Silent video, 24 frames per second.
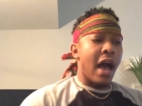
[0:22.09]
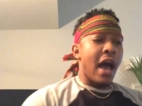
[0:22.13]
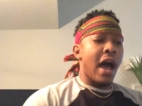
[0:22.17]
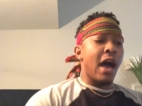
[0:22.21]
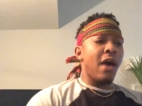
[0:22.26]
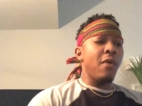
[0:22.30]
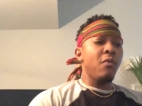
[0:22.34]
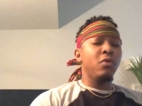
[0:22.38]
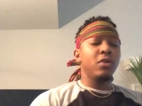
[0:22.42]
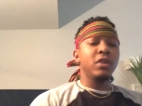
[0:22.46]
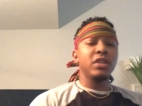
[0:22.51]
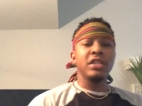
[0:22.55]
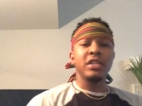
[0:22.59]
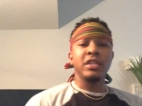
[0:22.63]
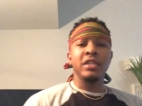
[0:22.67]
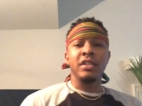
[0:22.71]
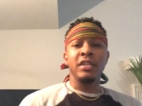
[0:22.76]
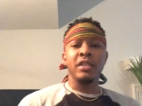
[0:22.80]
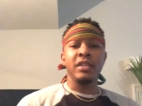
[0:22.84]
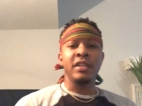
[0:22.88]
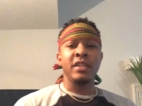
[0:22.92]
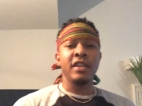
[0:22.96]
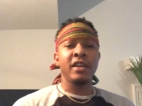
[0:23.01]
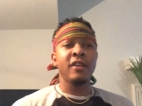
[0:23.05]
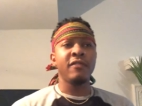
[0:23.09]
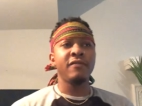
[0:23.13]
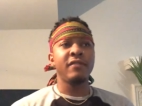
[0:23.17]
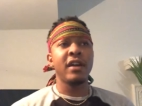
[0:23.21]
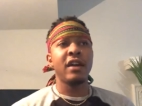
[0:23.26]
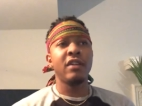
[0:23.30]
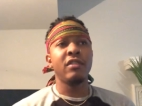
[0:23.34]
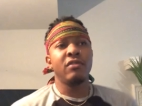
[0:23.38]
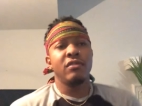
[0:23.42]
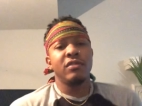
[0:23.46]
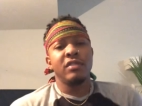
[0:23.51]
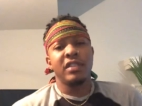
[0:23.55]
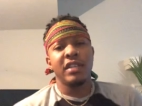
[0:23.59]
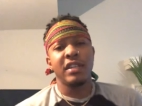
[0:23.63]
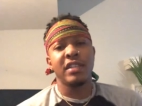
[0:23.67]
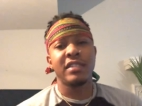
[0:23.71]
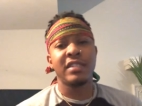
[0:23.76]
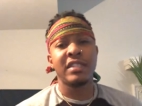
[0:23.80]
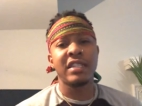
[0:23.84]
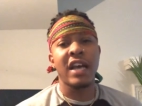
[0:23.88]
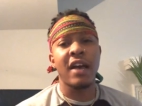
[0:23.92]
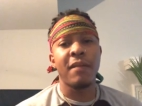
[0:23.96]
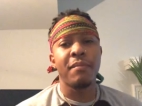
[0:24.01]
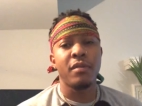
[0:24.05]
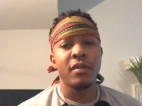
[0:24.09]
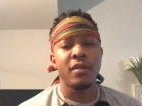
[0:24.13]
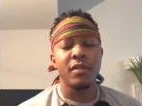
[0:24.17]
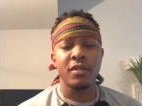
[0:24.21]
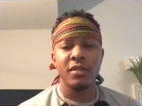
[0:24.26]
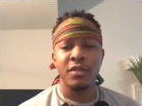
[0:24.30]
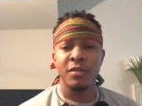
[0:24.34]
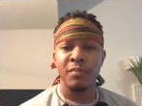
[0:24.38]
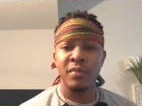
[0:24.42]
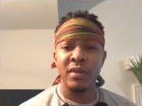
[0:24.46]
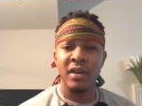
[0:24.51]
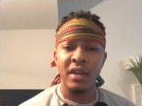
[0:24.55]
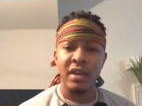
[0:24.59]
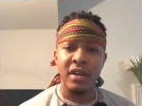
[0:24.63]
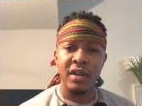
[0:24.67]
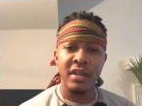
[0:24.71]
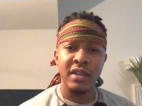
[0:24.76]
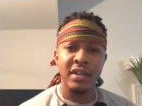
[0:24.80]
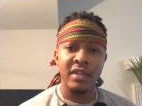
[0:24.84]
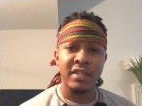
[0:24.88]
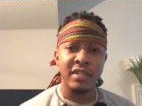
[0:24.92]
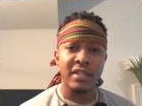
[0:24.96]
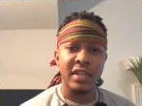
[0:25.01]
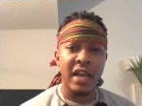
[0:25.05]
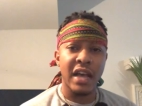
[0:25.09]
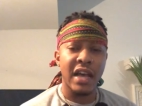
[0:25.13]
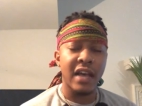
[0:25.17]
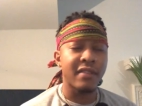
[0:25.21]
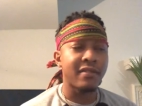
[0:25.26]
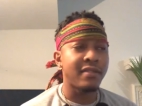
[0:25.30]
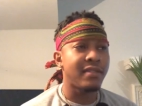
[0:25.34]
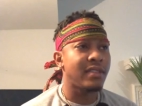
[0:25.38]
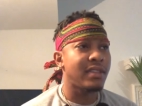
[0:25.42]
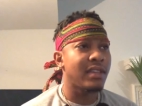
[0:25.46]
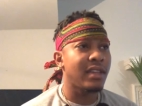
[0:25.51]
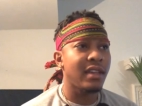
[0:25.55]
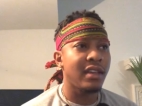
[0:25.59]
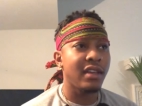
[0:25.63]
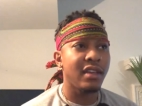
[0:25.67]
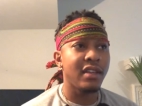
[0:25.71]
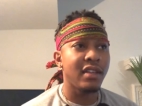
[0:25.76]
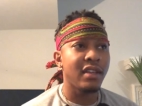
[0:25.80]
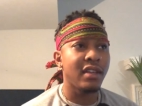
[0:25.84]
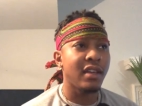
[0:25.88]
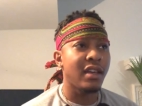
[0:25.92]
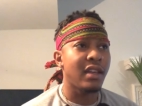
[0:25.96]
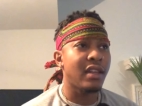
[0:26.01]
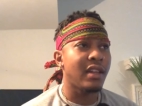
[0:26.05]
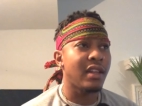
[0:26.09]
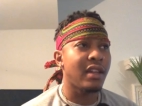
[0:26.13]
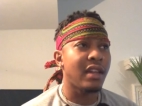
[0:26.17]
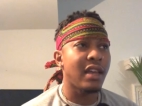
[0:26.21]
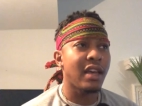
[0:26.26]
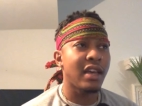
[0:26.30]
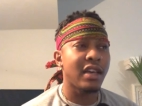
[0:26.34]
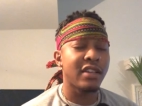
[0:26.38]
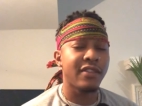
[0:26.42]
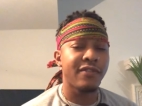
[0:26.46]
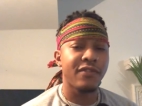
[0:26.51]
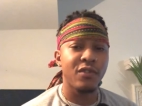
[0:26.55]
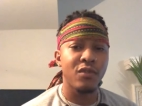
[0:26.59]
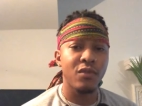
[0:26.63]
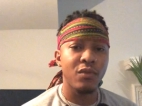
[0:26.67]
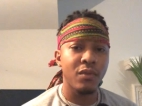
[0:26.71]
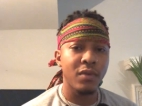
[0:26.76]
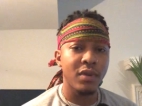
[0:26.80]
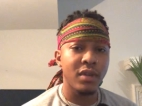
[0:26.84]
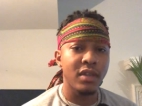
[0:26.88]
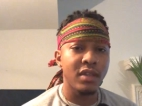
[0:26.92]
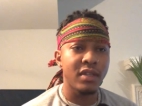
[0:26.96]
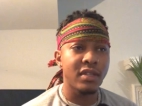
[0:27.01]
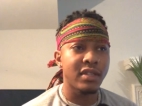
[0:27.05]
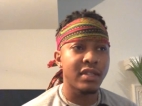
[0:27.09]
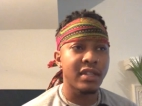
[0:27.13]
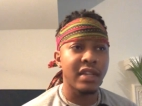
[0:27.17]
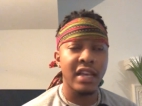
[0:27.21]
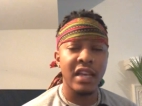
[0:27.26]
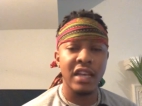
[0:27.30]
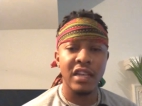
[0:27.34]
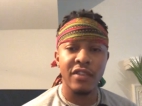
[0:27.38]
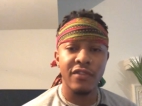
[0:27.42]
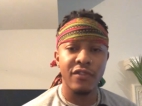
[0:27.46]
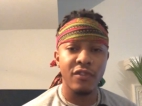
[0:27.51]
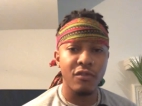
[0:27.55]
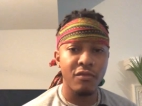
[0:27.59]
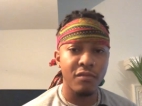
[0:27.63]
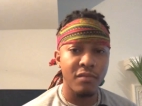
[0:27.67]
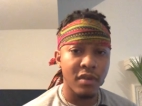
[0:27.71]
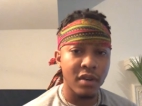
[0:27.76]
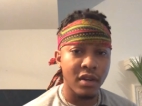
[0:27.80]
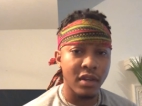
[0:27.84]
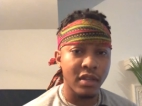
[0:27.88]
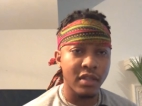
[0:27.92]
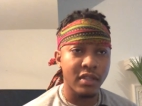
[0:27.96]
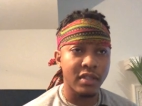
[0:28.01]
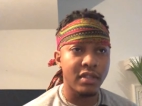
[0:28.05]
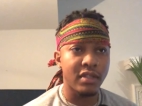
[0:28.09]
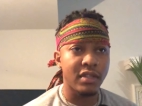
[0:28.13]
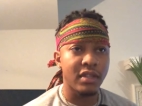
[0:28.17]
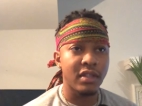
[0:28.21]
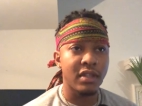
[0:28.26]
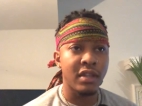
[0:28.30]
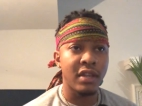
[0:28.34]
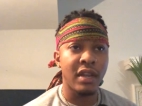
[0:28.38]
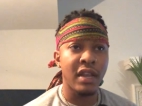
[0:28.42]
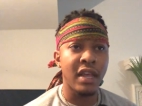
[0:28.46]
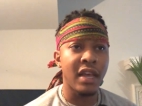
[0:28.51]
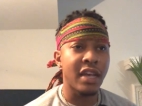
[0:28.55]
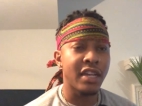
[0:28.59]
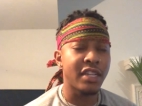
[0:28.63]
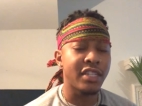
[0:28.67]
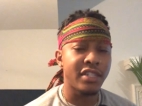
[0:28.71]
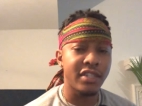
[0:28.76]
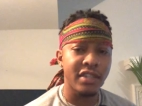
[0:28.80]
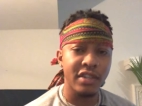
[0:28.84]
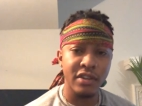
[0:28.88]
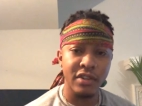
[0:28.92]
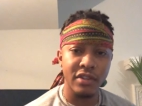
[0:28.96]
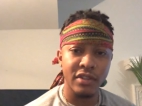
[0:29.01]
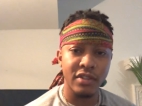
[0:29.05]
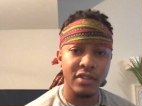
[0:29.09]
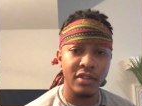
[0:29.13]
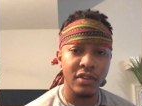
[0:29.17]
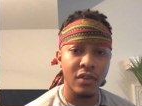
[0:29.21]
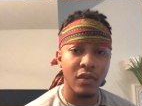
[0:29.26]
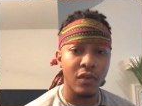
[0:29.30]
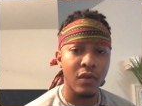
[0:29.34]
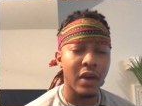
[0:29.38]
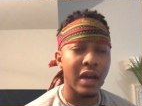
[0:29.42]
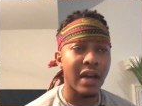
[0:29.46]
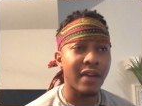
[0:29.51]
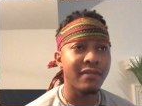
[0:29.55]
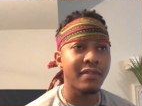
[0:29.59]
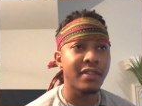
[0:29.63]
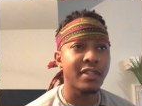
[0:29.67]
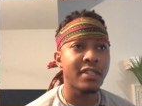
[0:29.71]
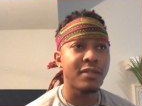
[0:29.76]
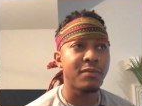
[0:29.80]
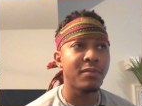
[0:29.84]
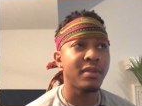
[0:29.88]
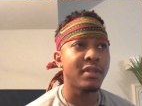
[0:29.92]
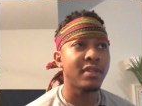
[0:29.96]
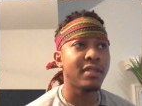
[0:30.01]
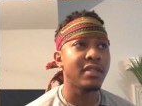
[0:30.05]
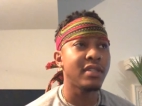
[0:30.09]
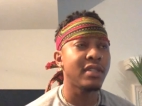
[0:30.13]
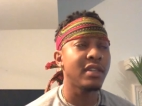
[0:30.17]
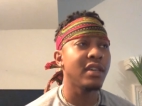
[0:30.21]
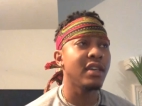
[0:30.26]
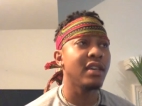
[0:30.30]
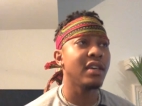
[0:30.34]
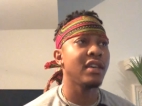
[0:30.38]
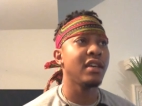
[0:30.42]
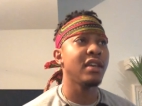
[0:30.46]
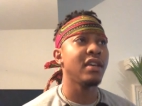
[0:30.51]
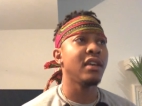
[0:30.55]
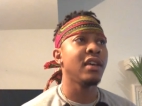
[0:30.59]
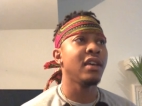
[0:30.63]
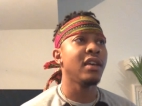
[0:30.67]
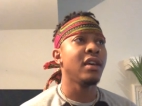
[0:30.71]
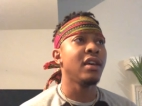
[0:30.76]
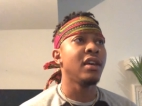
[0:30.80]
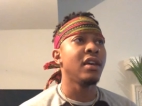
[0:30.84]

I want to delve down onto this topic is because I've seen in the last few weeks, last few months, last year or so, I've just been seeing